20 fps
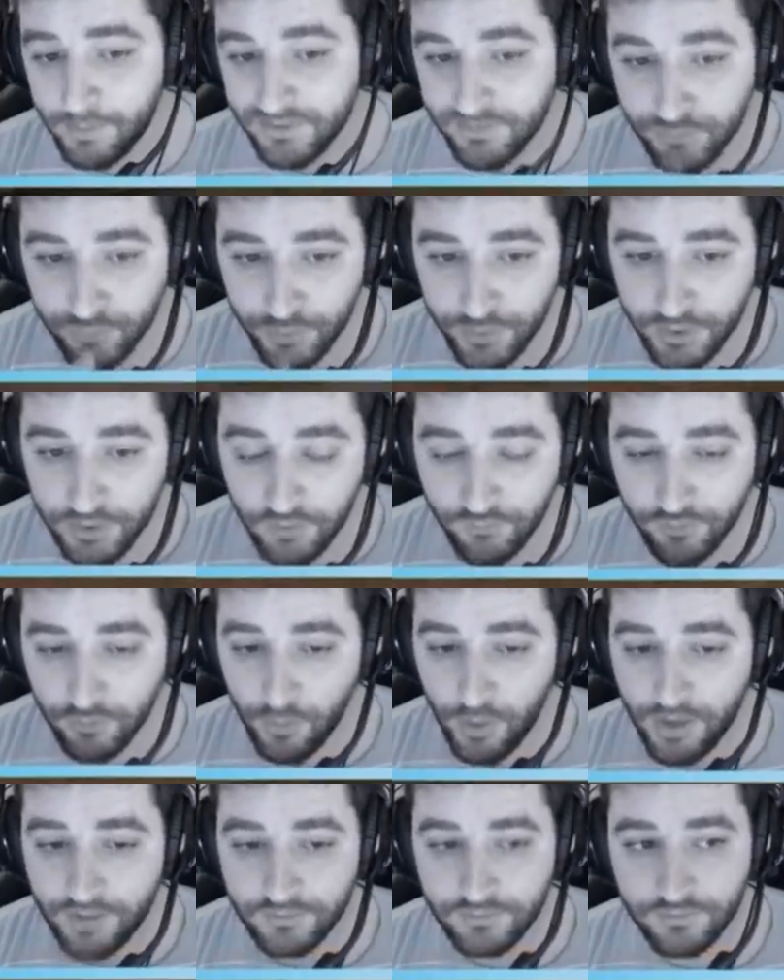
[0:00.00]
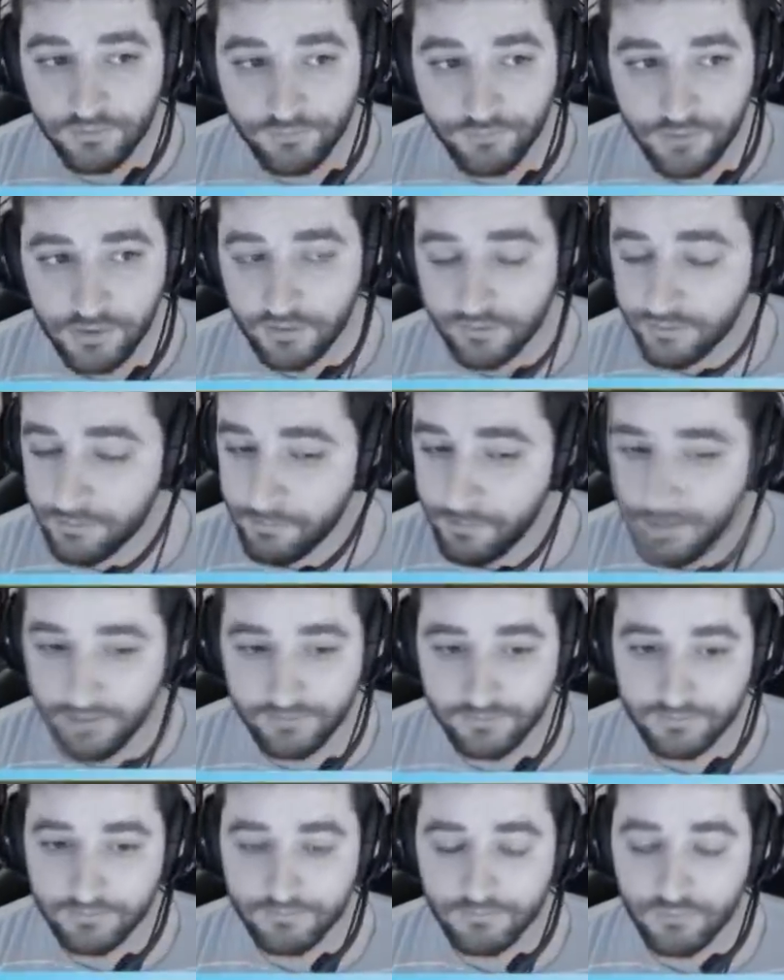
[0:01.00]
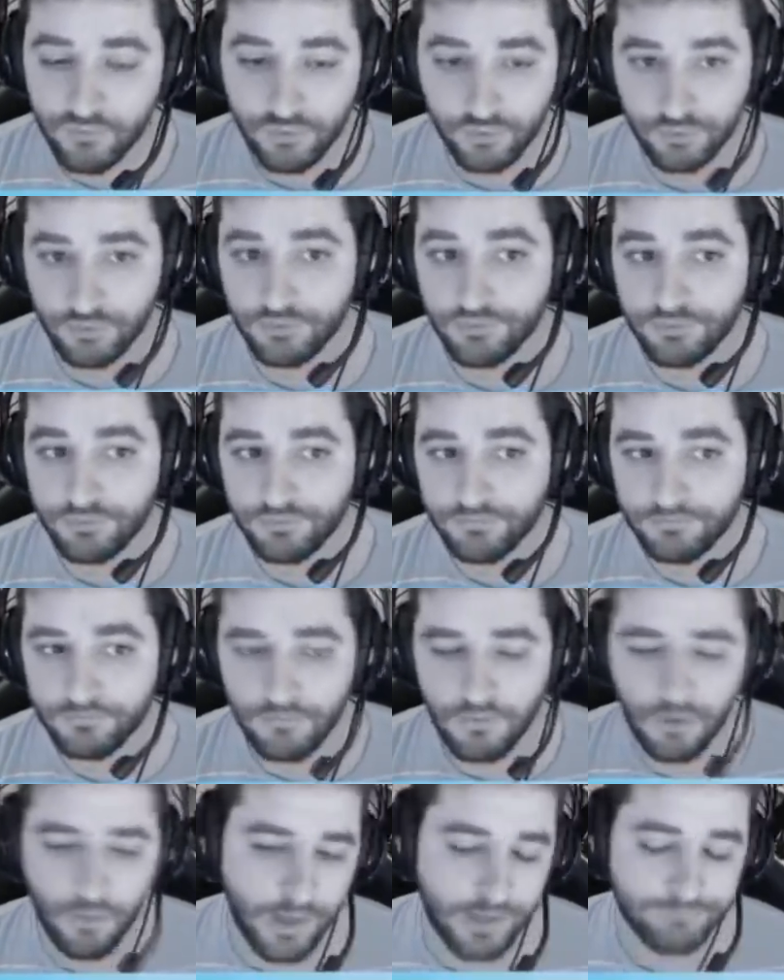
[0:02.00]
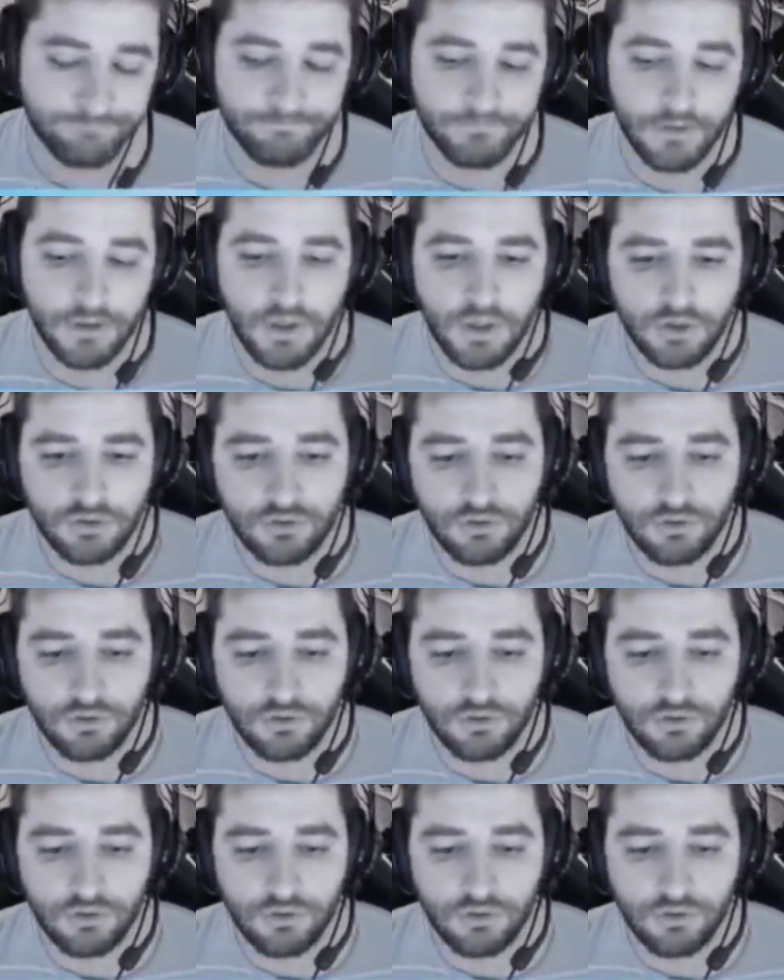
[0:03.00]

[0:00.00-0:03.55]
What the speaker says: three of aggressions I think are the best to use, all right? So